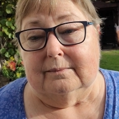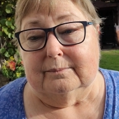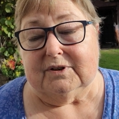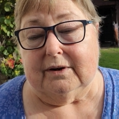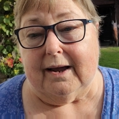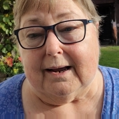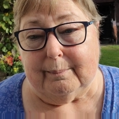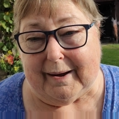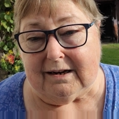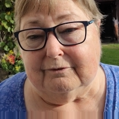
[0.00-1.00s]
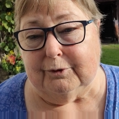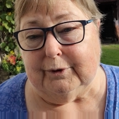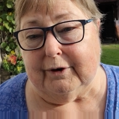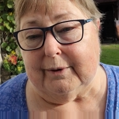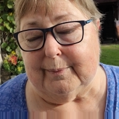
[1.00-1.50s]
So I had a painful
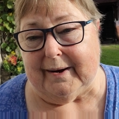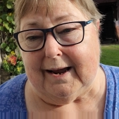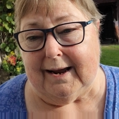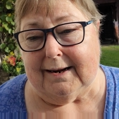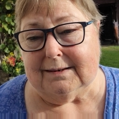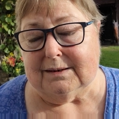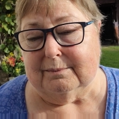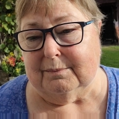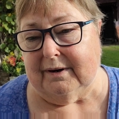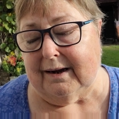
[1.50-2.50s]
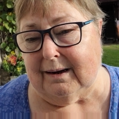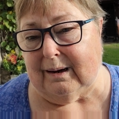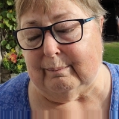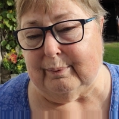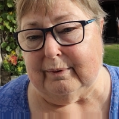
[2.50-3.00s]
night with my hands and my
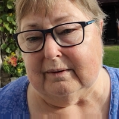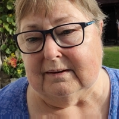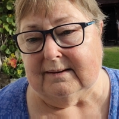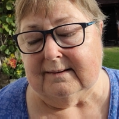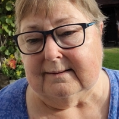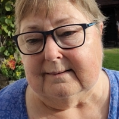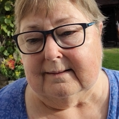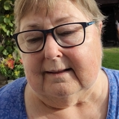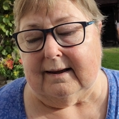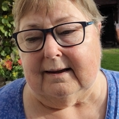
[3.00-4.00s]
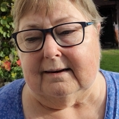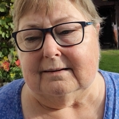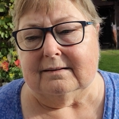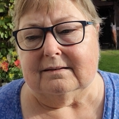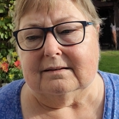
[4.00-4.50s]
hip,
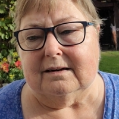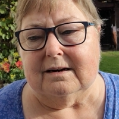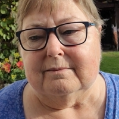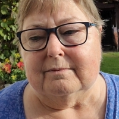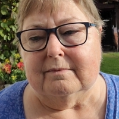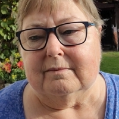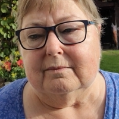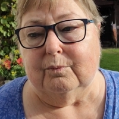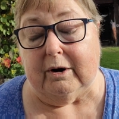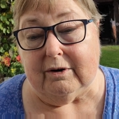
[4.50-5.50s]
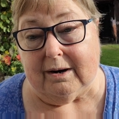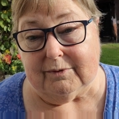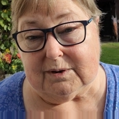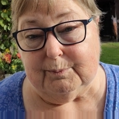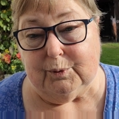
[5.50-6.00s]
and woke up
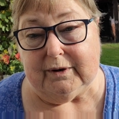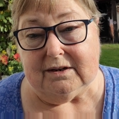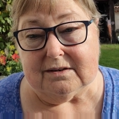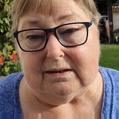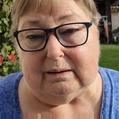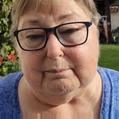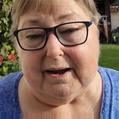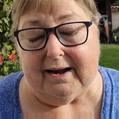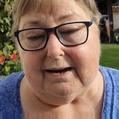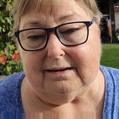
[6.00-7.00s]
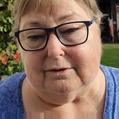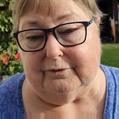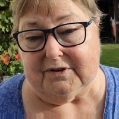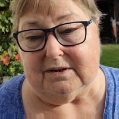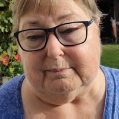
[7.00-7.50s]
this morning still in pain,
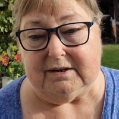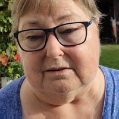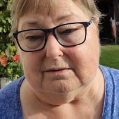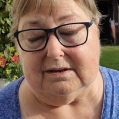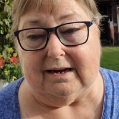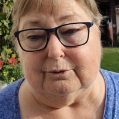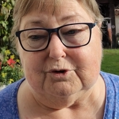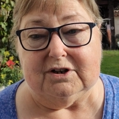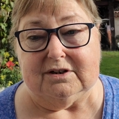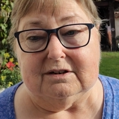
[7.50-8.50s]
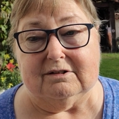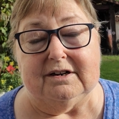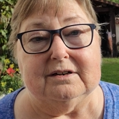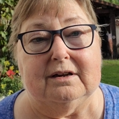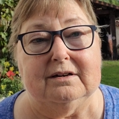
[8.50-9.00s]
obviously because the analgesia
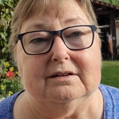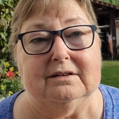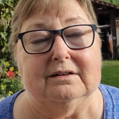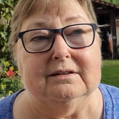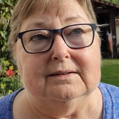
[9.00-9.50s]
I'd taken